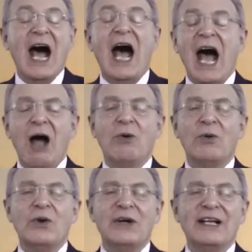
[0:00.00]

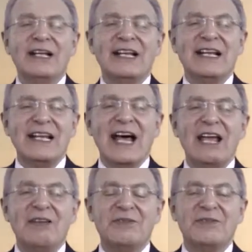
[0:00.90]
How
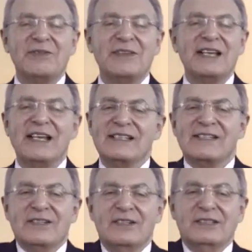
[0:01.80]
life is
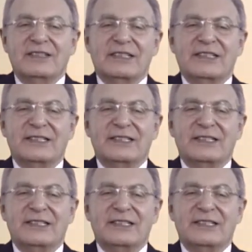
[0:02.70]
starting.